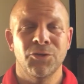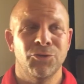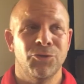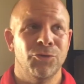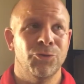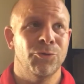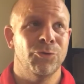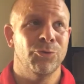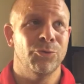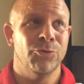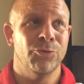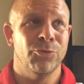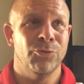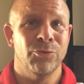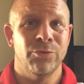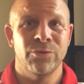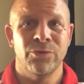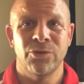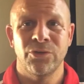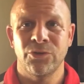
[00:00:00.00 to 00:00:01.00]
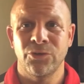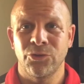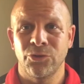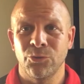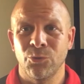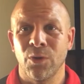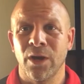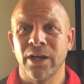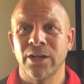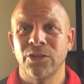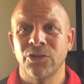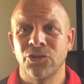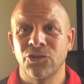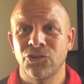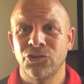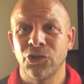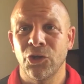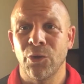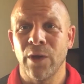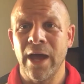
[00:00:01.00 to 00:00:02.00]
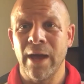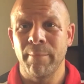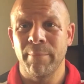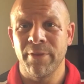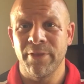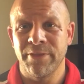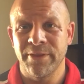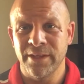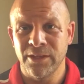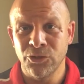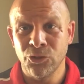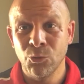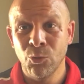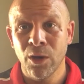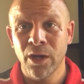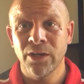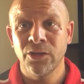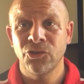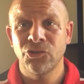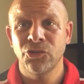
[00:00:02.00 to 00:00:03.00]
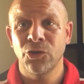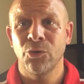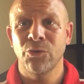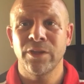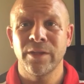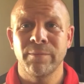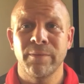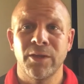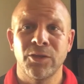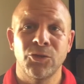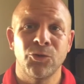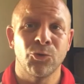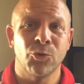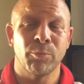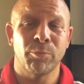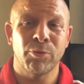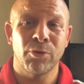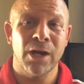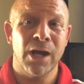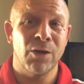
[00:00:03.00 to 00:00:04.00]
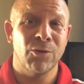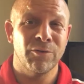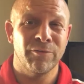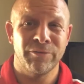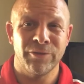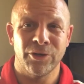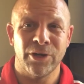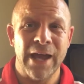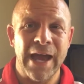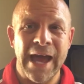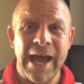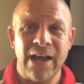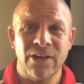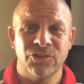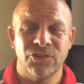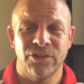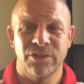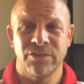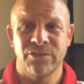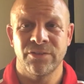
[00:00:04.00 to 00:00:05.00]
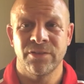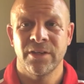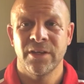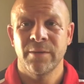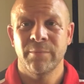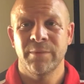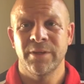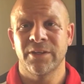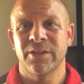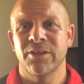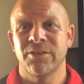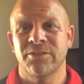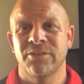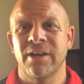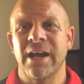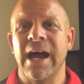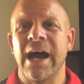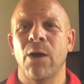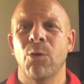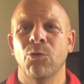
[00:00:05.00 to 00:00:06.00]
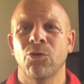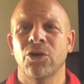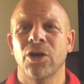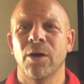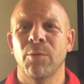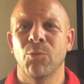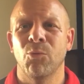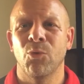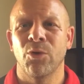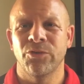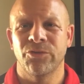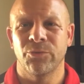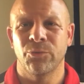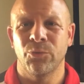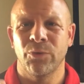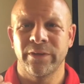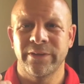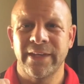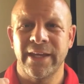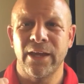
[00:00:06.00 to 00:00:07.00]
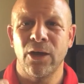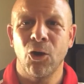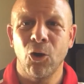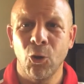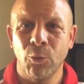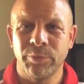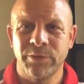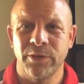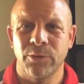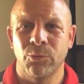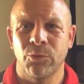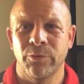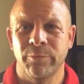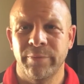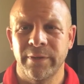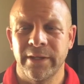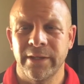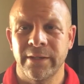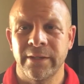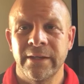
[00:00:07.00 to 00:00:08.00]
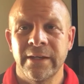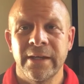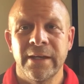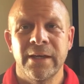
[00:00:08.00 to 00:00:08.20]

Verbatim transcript: You you wanted to show empathy. You wanted to show them that you were proud of their actions because their outcome wasn't what they hoped it would be